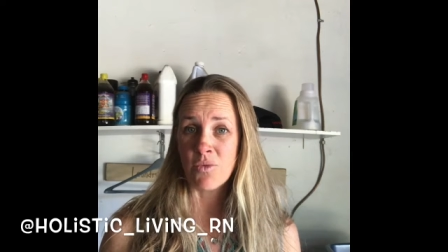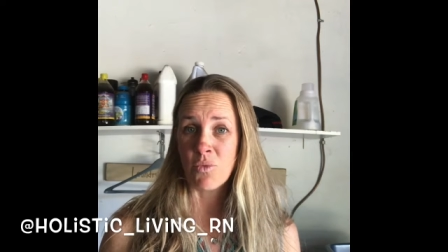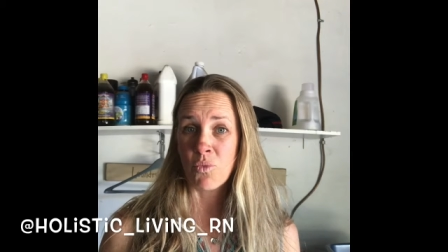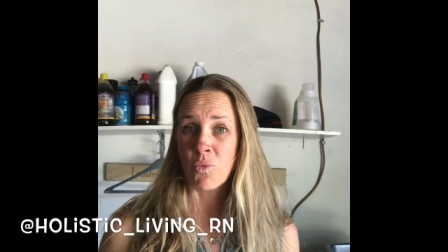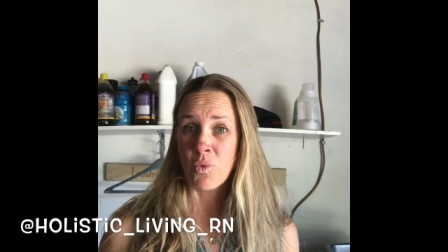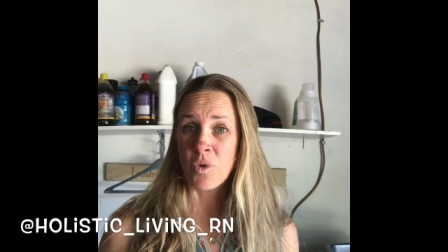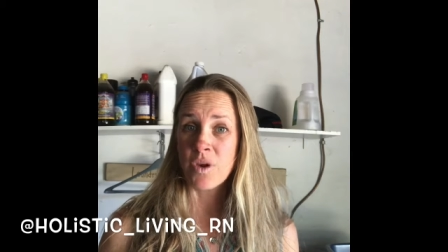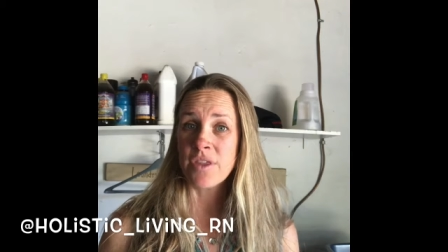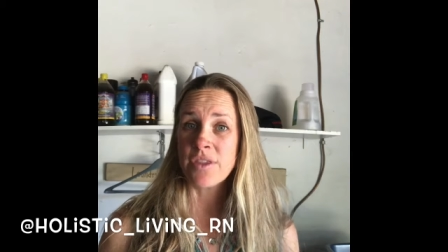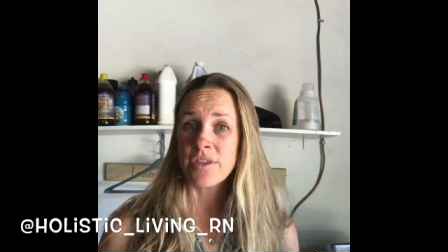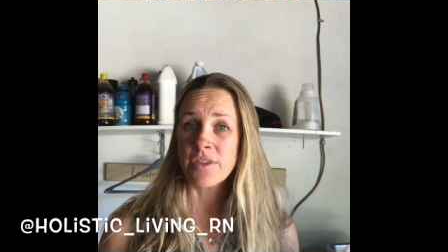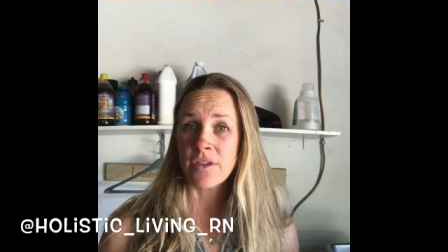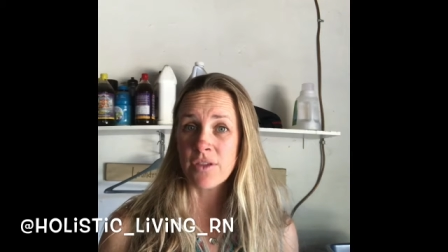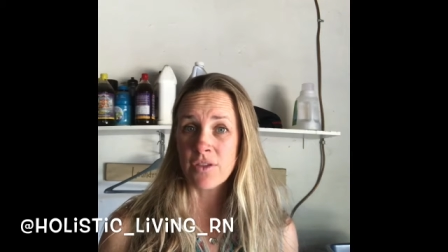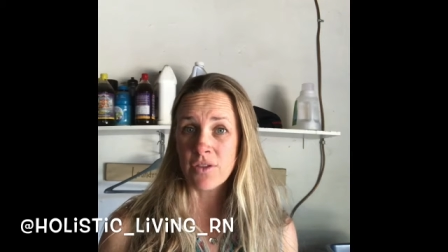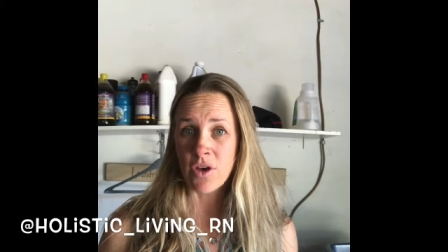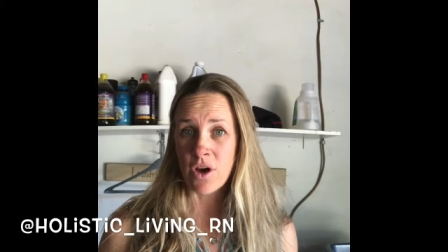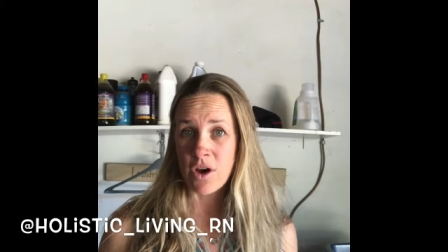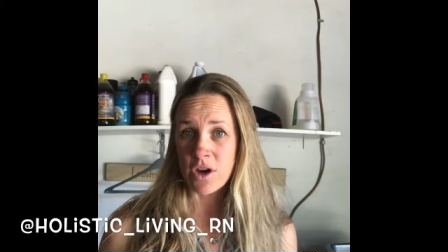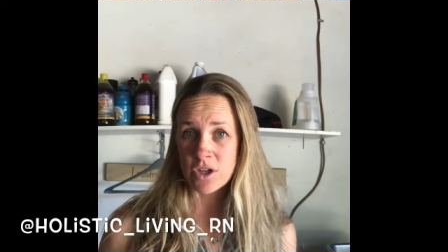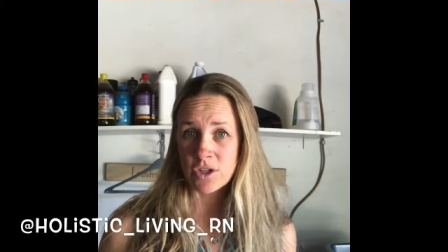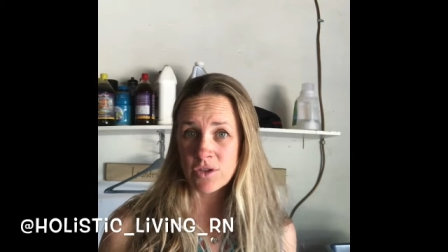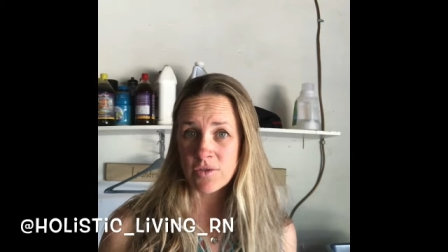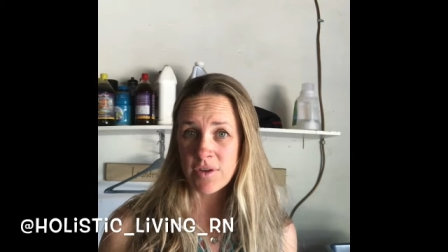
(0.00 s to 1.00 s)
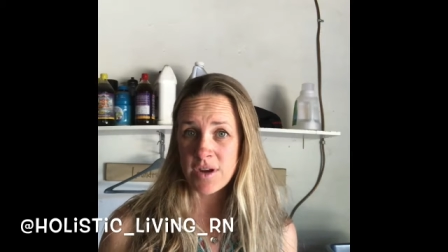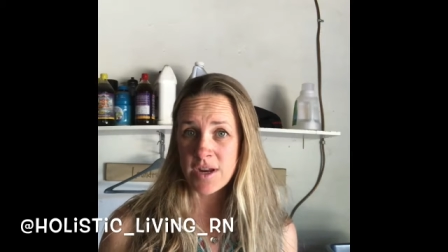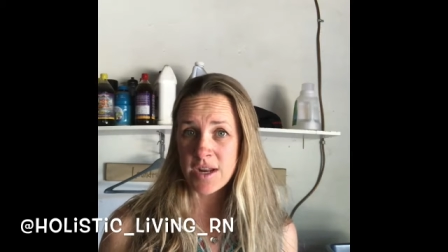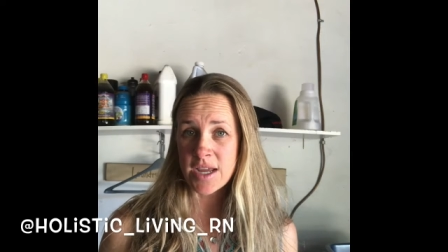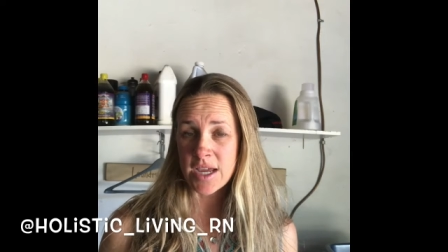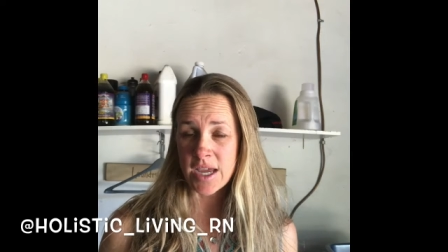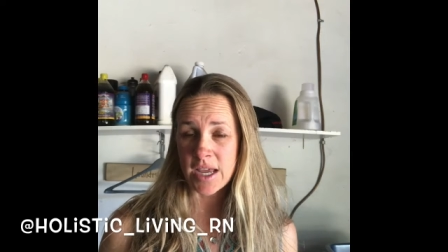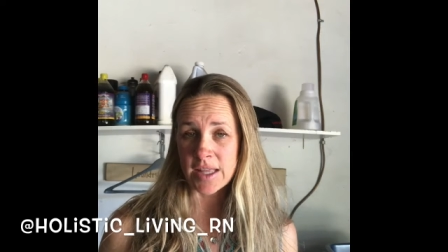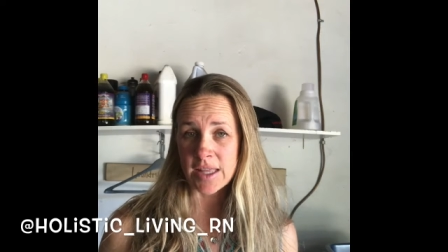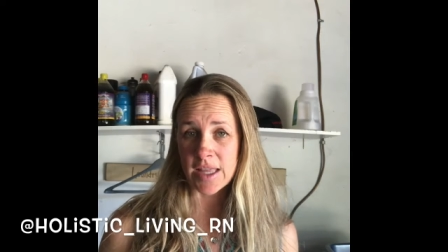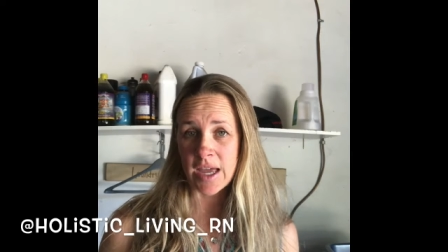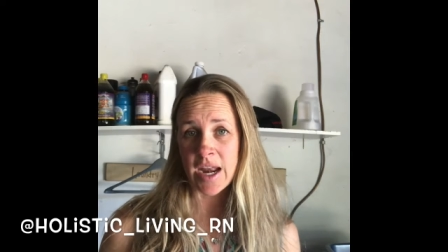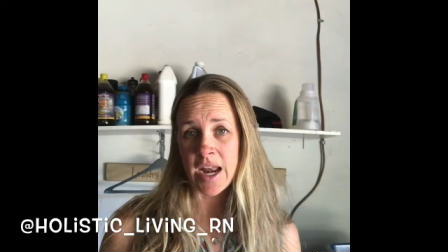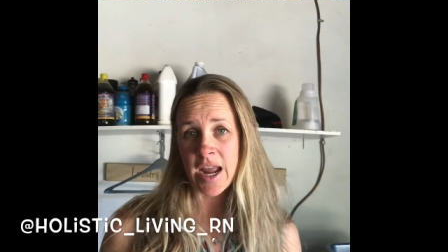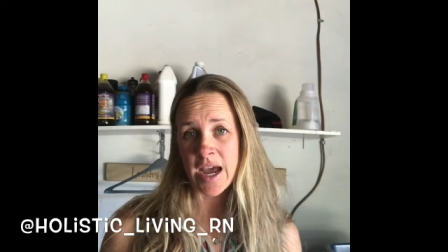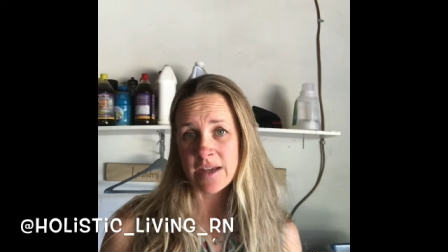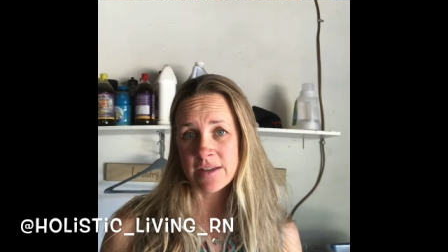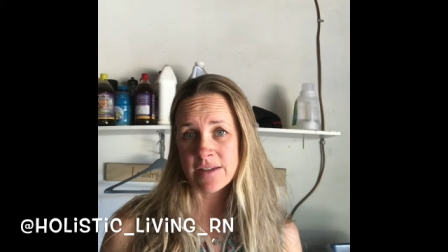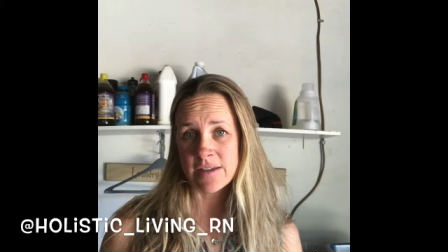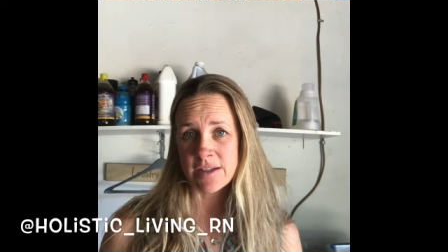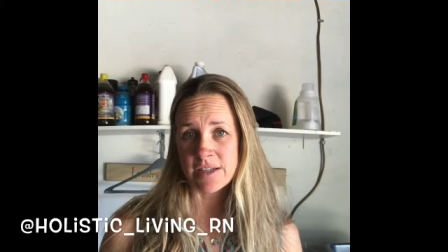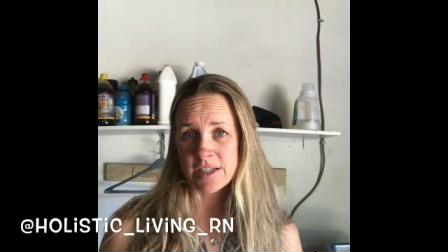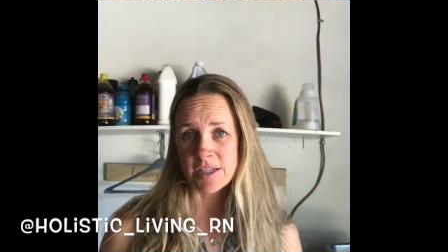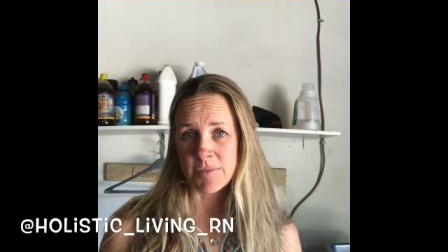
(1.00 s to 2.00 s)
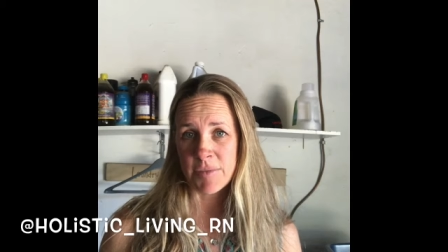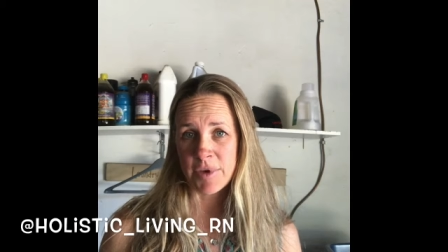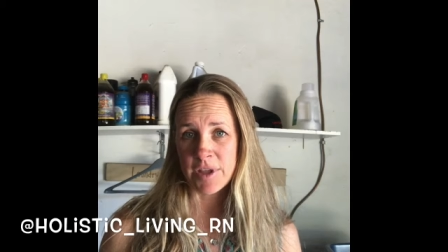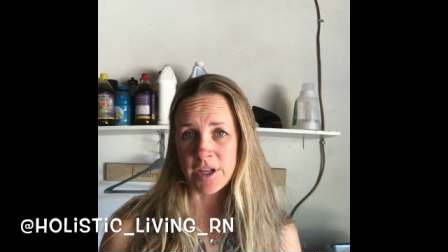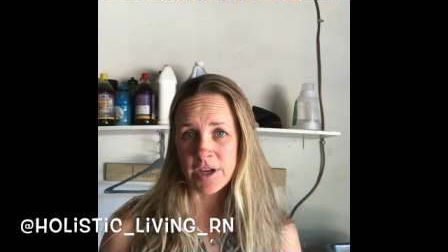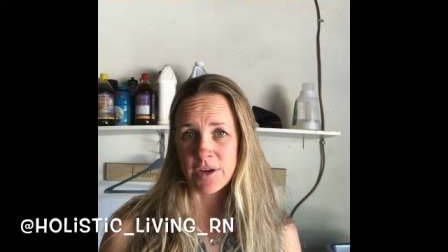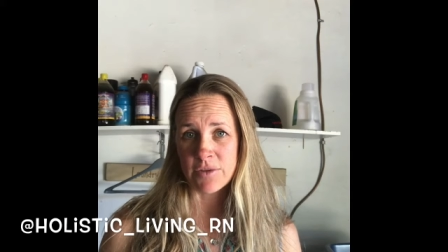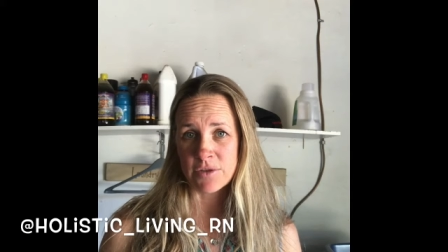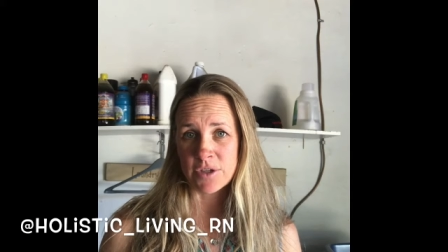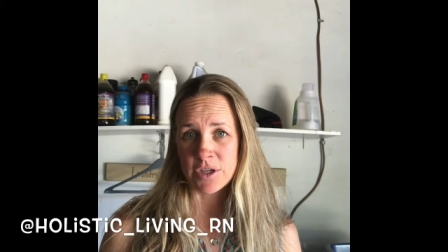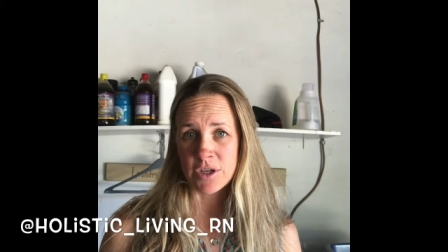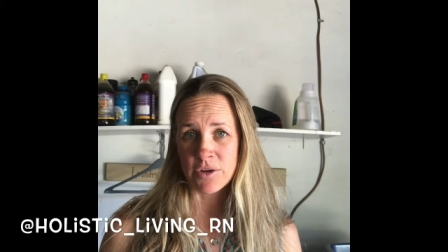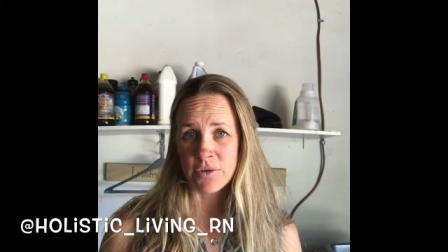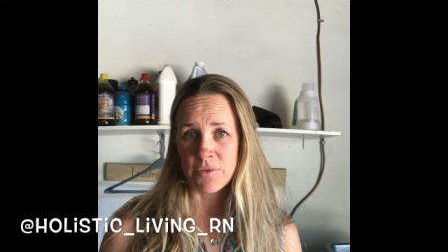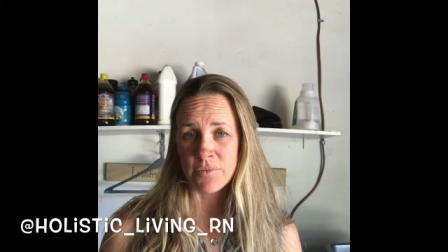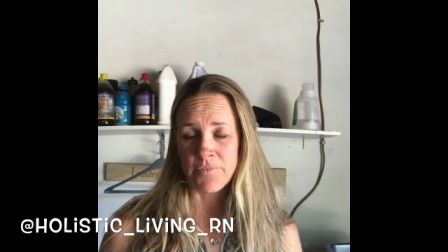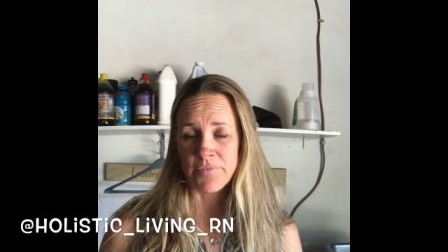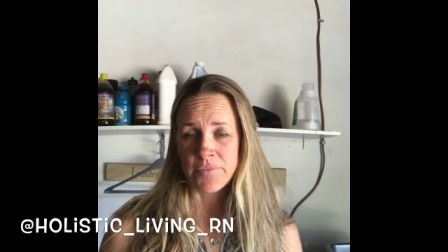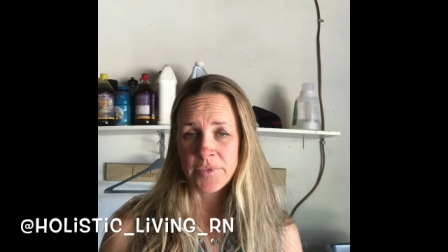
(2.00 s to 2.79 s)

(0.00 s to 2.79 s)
with the laundry to get that nasty smell out too.